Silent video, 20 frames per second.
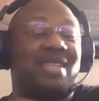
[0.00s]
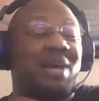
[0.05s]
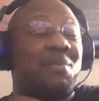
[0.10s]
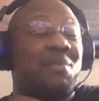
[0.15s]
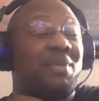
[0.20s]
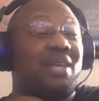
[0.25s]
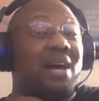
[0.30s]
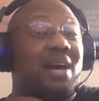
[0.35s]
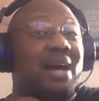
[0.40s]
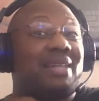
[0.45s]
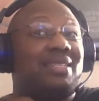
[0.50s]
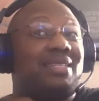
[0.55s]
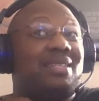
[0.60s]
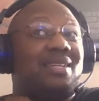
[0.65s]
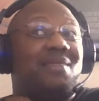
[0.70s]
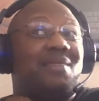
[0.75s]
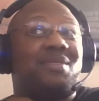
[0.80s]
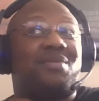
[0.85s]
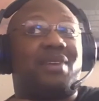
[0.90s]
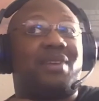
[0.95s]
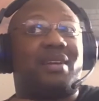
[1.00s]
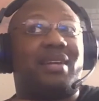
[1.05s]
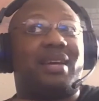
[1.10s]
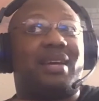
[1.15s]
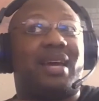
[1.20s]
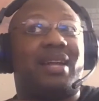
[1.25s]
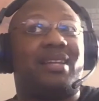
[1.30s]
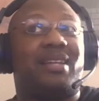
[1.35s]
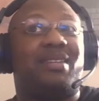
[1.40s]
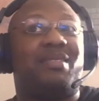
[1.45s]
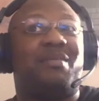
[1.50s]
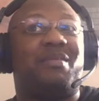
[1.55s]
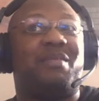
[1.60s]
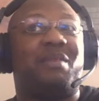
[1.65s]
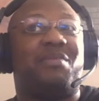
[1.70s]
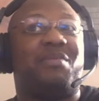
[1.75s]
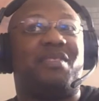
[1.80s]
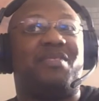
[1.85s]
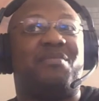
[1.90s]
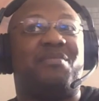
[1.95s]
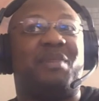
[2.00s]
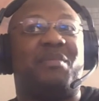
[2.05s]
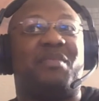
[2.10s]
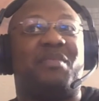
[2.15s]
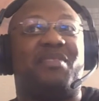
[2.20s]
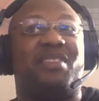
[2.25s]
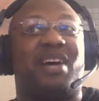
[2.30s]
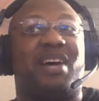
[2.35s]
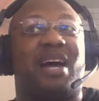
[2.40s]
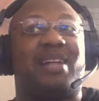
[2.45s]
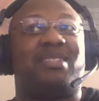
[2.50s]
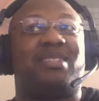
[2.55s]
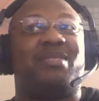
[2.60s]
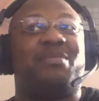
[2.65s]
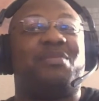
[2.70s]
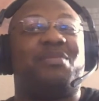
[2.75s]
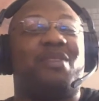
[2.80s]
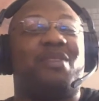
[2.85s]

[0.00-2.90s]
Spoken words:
when the auction comes around, they got to beef up the auction part.